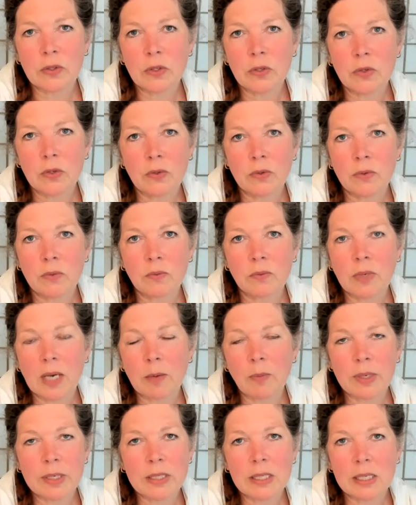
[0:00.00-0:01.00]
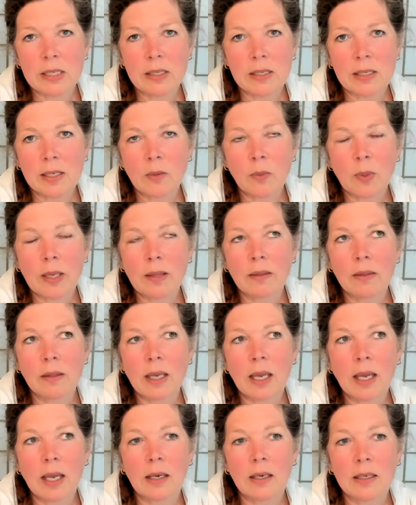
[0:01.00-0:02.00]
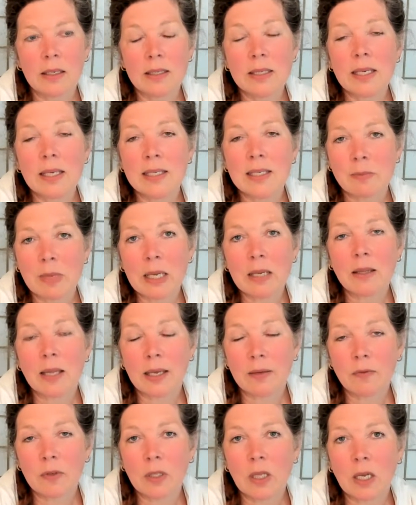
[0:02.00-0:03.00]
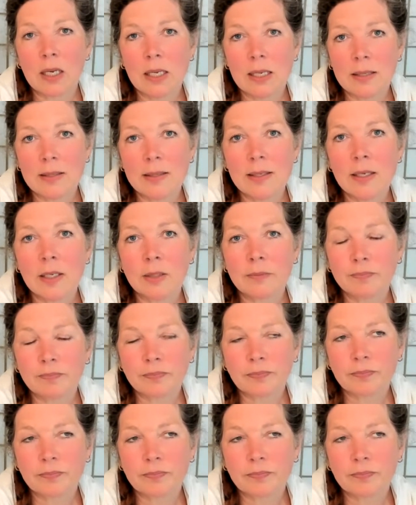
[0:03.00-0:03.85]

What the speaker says: who I went to India with, and it does make life a lot easier.